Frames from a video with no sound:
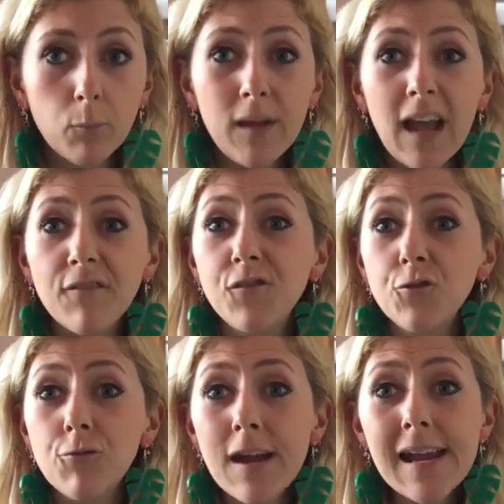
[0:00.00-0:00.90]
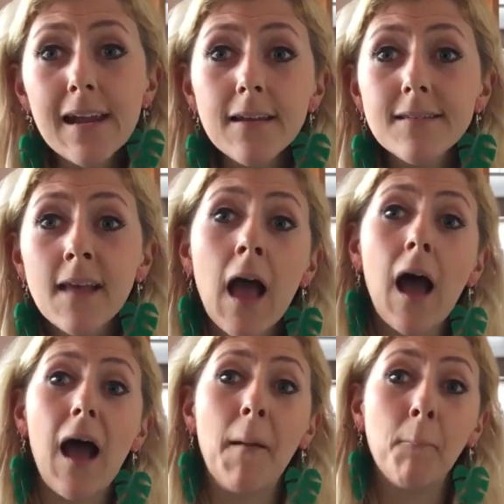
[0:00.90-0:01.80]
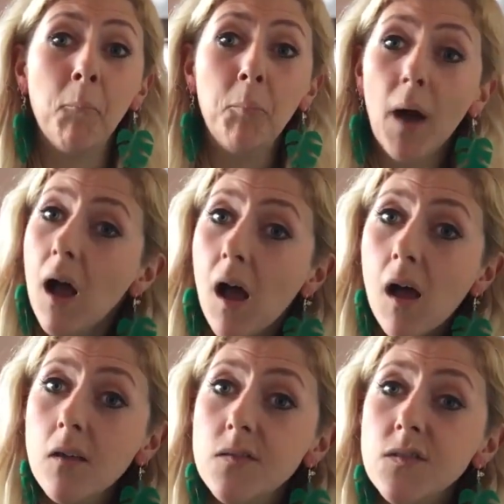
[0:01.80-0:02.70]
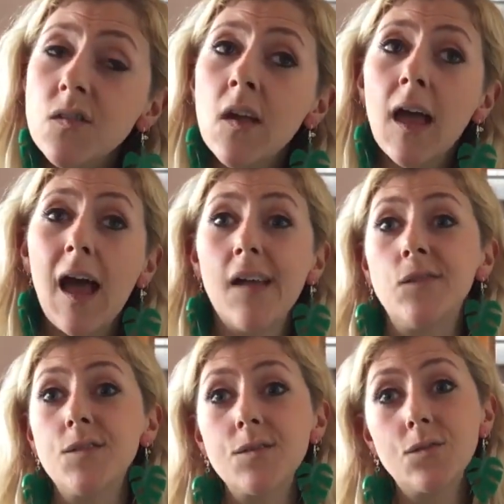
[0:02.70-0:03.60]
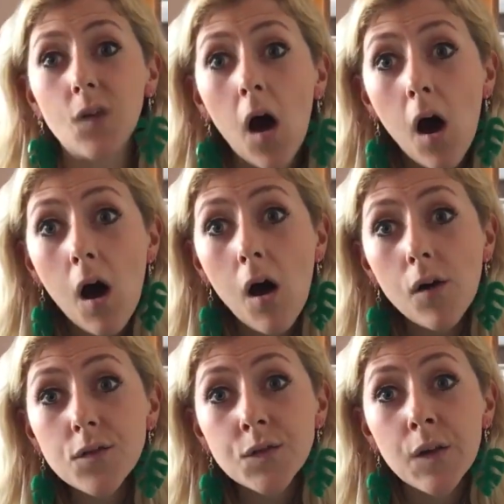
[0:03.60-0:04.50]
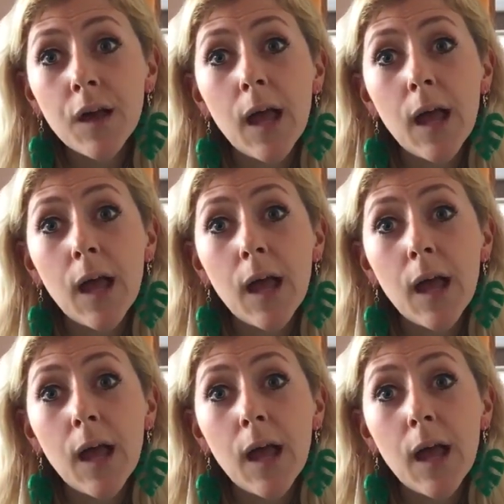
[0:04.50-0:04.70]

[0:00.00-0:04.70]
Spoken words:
We have trees and birds and stars